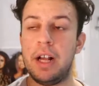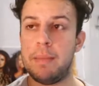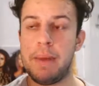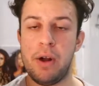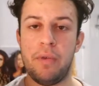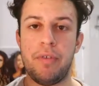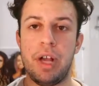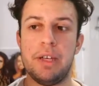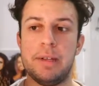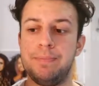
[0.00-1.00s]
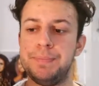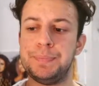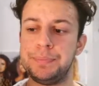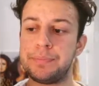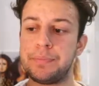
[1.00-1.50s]
like a male friend,
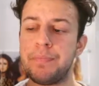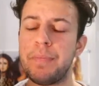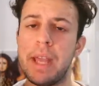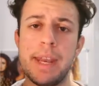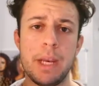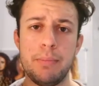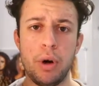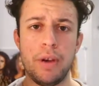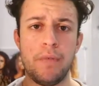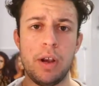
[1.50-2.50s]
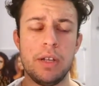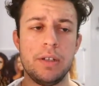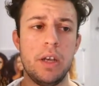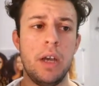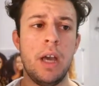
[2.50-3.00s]
and you had a
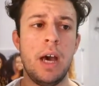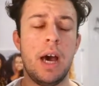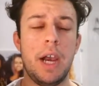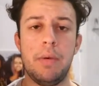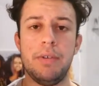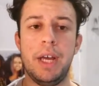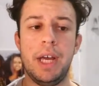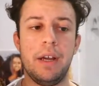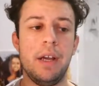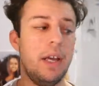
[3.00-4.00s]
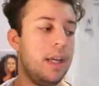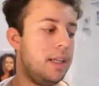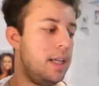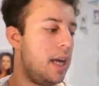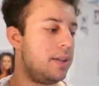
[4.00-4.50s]
boyfriend, and I was like,
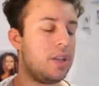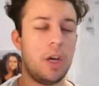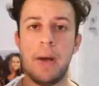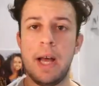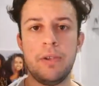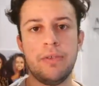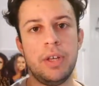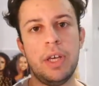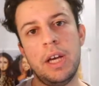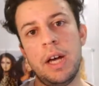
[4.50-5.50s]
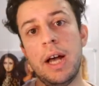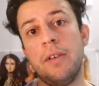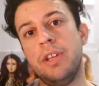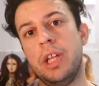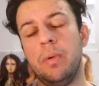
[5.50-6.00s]
yeah, so how's the
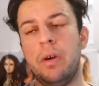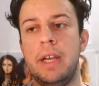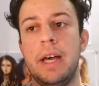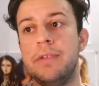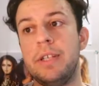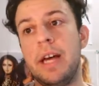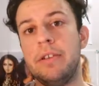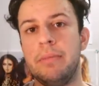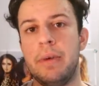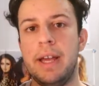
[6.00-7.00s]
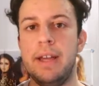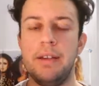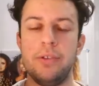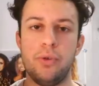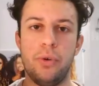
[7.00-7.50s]
other one? How's your mate?
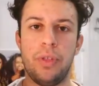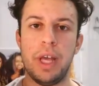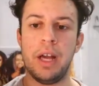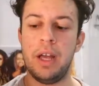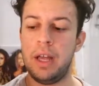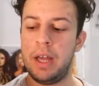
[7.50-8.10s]
Sort of thing.